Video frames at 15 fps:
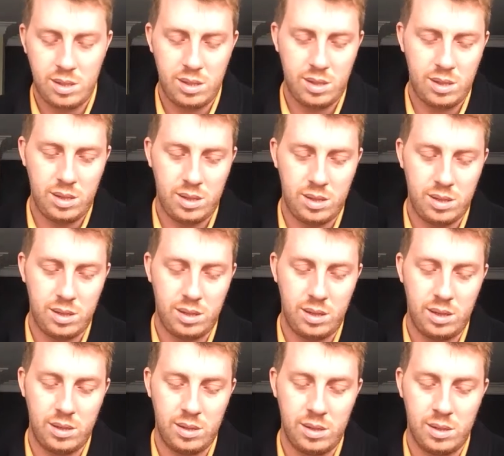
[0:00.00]
Let's
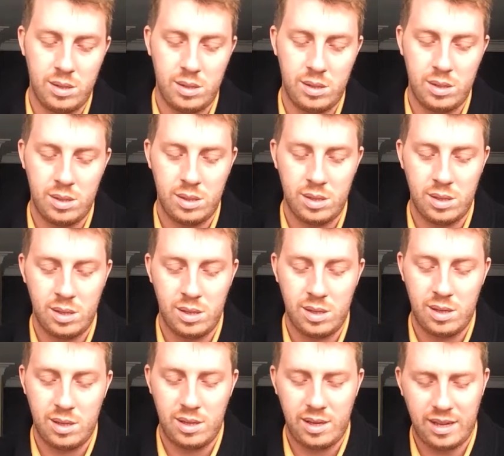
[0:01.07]
see.
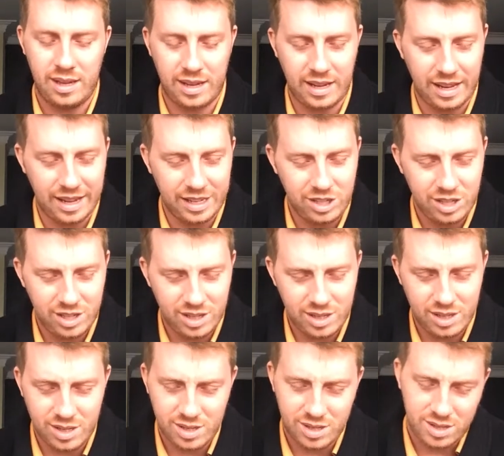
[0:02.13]
He got hijacked?